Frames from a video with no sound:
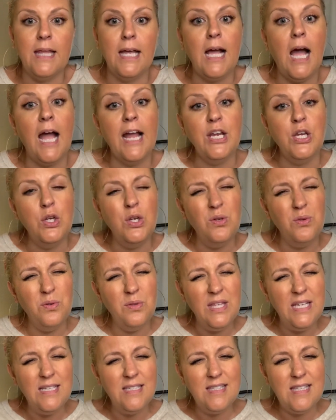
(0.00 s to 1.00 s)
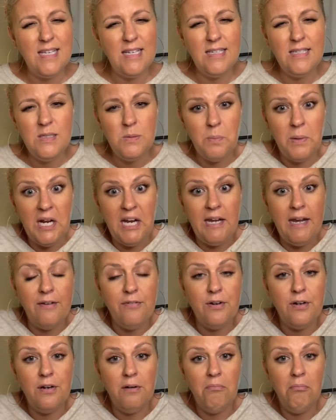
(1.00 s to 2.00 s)
I knew these things, but I
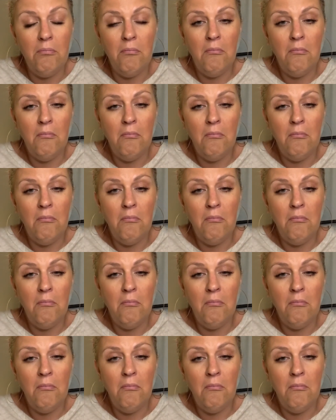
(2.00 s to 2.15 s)
never